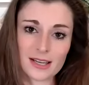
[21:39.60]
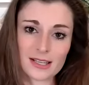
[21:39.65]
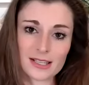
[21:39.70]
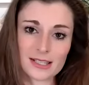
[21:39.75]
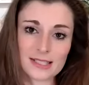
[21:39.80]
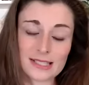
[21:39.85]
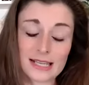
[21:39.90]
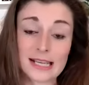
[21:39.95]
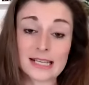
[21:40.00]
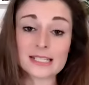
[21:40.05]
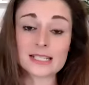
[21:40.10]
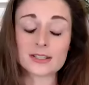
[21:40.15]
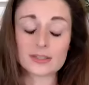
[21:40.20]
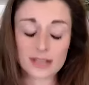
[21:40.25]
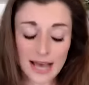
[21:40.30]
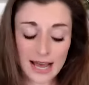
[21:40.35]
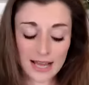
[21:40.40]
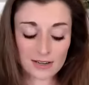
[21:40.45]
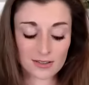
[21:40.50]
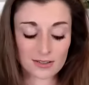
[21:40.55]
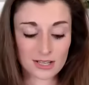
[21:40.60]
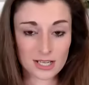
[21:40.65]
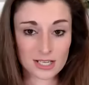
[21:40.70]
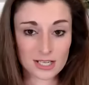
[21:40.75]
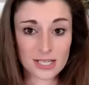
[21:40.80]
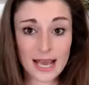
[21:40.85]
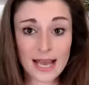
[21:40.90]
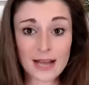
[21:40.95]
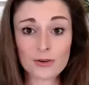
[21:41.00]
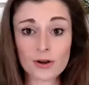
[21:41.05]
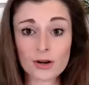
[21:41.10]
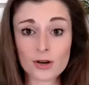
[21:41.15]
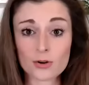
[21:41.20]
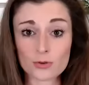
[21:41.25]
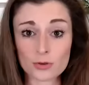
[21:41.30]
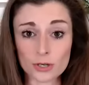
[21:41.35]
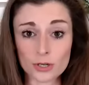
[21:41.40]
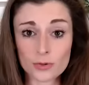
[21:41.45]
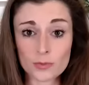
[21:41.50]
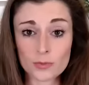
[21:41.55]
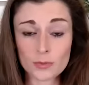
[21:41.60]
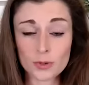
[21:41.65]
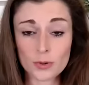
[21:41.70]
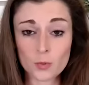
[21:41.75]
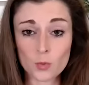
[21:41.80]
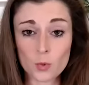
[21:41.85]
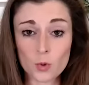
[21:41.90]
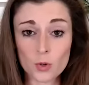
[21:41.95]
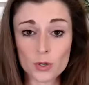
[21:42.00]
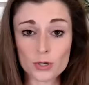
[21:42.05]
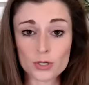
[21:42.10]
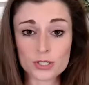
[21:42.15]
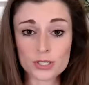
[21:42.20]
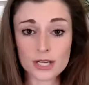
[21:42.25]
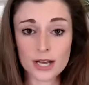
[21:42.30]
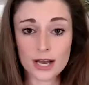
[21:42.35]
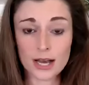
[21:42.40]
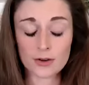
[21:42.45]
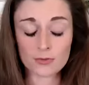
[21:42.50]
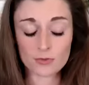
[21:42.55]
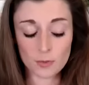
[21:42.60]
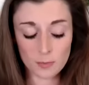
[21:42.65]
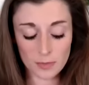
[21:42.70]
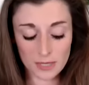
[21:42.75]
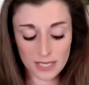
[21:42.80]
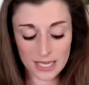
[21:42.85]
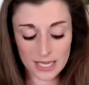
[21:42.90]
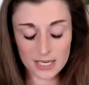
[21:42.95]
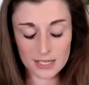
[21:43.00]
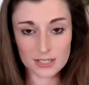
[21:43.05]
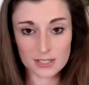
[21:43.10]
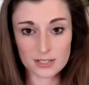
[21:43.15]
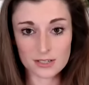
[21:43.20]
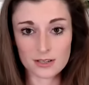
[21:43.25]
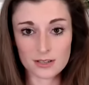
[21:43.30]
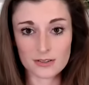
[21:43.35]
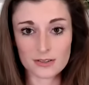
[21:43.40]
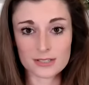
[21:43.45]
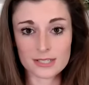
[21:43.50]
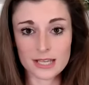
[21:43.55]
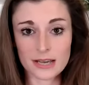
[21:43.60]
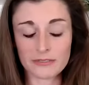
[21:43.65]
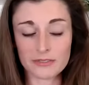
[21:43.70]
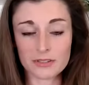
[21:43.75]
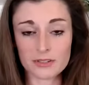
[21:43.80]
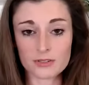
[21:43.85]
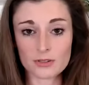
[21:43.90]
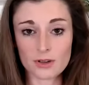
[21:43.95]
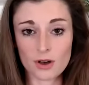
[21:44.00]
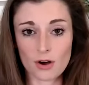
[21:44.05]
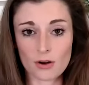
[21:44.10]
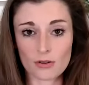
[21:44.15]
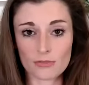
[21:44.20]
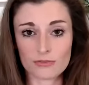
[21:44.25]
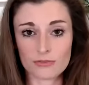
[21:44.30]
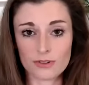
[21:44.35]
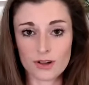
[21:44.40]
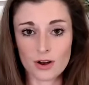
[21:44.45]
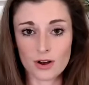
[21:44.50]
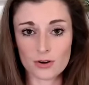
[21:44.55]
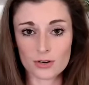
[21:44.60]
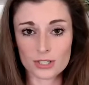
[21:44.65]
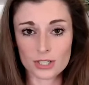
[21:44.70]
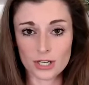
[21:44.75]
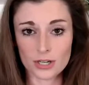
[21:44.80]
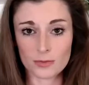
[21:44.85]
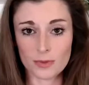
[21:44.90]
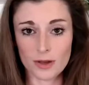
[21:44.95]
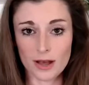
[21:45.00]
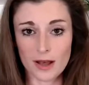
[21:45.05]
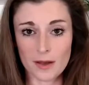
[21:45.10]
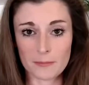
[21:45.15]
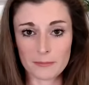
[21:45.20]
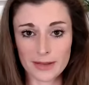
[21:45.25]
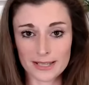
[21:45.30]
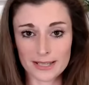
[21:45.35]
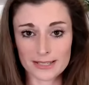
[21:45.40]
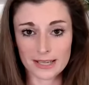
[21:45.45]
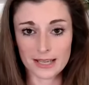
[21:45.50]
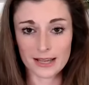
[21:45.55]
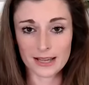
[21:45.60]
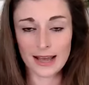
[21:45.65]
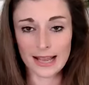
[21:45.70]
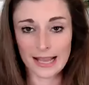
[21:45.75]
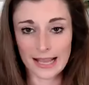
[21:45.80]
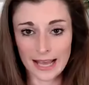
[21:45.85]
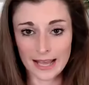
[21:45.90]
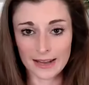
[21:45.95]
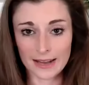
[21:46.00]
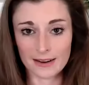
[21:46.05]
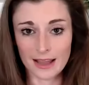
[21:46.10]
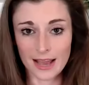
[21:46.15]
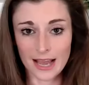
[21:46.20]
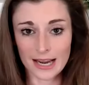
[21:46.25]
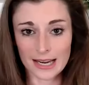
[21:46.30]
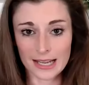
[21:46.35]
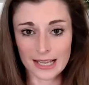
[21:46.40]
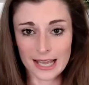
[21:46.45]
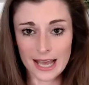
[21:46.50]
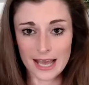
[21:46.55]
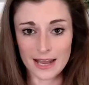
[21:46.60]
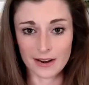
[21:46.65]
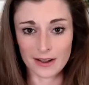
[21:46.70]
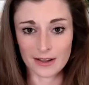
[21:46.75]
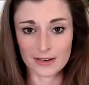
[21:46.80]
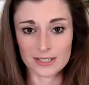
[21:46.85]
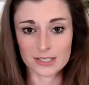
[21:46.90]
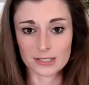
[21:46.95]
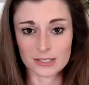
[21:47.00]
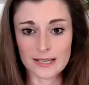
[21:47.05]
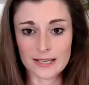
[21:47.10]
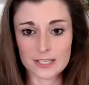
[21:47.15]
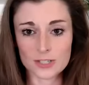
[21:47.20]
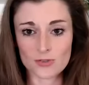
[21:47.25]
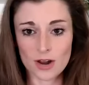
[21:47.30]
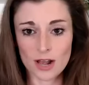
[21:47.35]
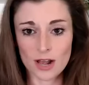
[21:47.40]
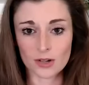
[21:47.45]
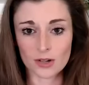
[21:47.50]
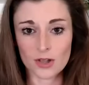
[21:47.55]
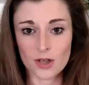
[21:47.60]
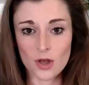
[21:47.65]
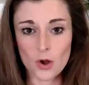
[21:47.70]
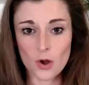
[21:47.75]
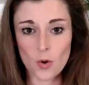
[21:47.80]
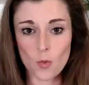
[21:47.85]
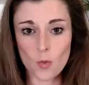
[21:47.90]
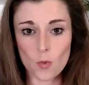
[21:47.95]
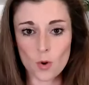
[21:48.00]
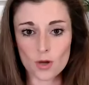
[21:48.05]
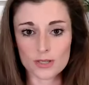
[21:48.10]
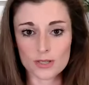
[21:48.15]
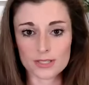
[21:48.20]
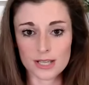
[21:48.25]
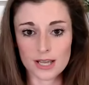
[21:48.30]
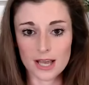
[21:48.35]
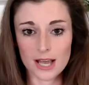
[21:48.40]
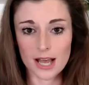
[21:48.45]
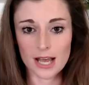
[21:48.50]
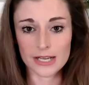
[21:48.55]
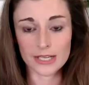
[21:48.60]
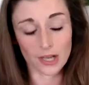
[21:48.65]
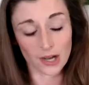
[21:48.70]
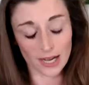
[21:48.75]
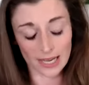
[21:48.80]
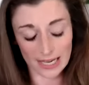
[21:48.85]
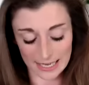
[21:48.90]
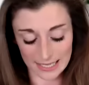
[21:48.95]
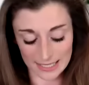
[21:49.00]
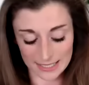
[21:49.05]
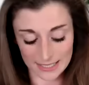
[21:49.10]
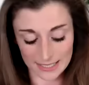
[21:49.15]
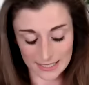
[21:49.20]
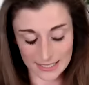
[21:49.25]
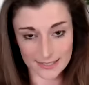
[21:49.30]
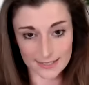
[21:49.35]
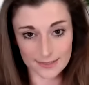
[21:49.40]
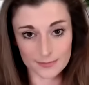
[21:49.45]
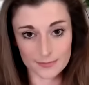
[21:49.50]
stated that the terror group would repeat the 7th of October massacre again and again until Israel was annihilated.